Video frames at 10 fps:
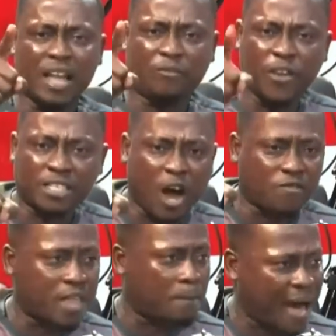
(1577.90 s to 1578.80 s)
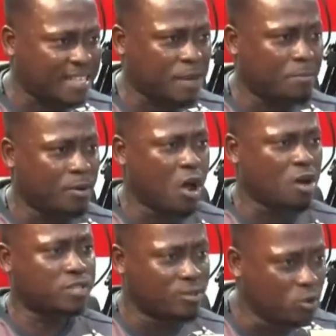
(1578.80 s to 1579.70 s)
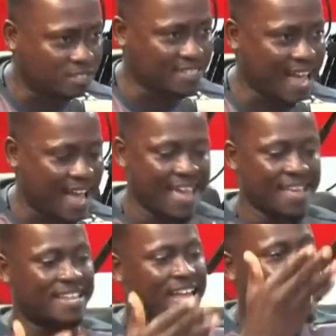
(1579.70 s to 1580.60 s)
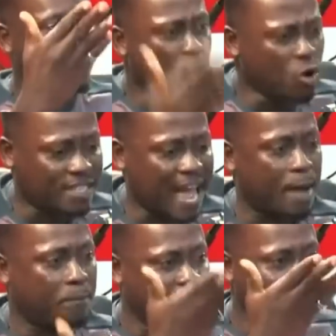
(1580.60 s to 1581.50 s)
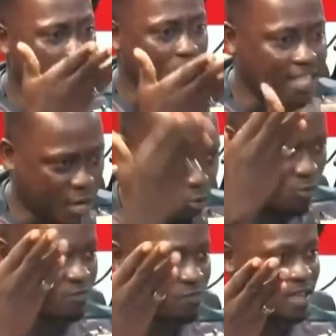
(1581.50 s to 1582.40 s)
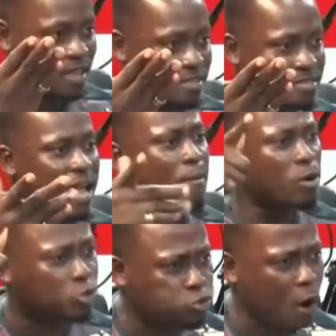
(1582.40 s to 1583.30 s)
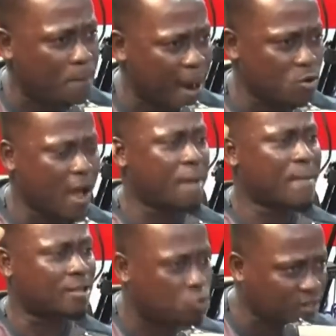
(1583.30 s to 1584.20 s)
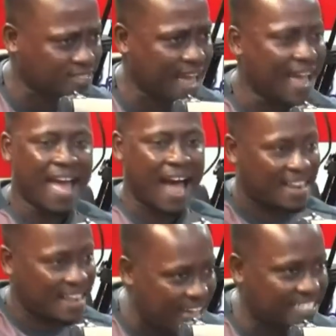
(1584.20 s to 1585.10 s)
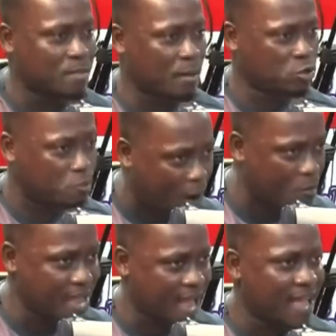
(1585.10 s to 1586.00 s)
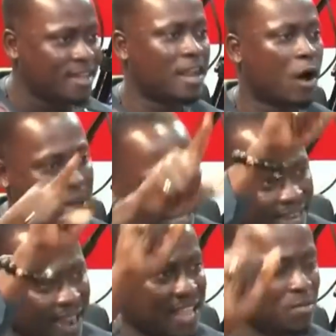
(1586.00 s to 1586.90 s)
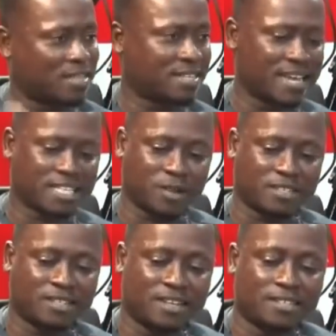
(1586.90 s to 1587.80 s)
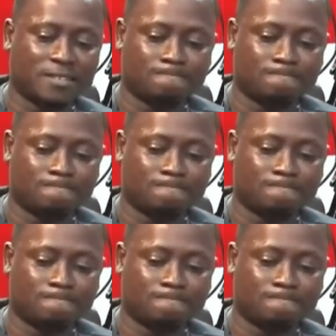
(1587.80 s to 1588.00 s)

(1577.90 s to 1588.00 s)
said the future of the party belongs to the youth. There, yeah. Then the youth are pleading with you. The moon to a banu Emma Doctor Alhaji Mahmood Bawumia. Now, Betty Ghana as the next president.